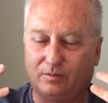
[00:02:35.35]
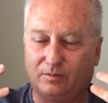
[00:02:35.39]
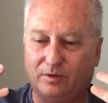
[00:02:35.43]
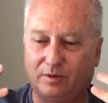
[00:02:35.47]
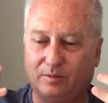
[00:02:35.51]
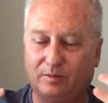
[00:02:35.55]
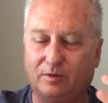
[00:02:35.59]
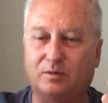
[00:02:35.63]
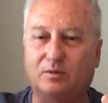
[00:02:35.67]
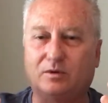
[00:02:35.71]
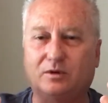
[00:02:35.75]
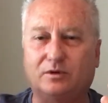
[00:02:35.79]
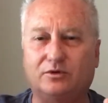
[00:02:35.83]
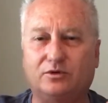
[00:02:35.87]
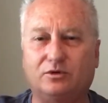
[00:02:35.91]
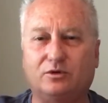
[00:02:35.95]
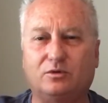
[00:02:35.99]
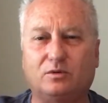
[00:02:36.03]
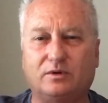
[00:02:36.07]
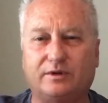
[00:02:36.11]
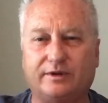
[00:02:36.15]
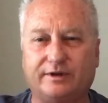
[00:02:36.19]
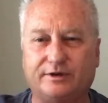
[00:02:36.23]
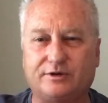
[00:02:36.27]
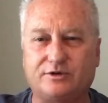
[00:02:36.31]
people will do
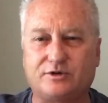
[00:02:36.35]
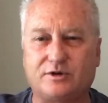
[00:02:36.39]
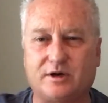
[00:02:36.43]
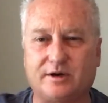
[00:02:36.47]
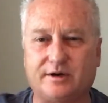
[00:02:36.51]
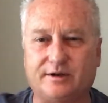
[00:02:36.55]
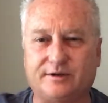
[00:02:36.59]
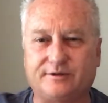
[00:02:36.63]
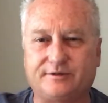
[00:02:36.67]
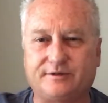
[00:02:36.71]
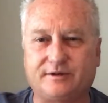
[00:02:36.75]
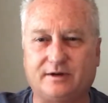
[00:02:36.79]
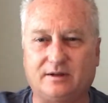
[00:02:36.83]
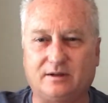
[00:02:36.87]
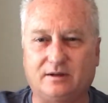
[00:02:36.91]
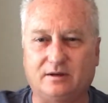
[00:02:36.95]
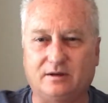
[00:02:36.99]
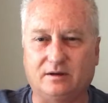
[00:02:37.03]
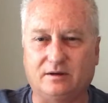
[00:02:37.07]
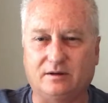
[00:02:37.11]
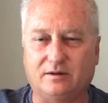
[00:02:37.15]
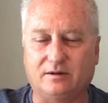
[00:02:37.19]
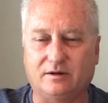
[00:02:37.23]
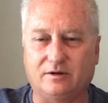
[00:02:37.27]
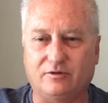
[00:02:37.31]
when they're trying to sell
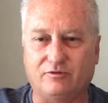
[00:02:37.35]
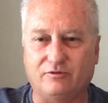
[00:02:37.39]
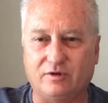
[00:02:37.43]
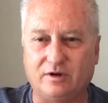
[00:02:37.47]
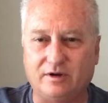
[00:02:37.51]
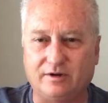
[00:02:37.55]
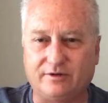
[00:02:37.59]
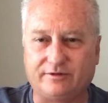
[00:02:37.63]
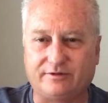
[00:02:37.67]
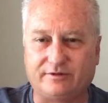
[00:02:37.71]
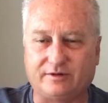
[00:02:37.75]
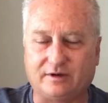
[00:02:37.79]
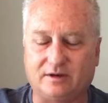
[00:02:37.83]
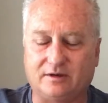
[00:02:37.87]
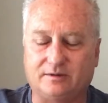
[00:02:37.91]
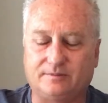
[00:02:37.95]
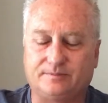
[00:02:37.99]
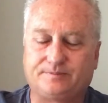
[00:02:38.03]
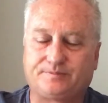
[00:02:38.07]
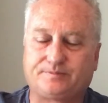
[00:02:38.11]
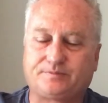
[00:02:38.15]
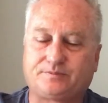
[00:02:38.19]
their real estate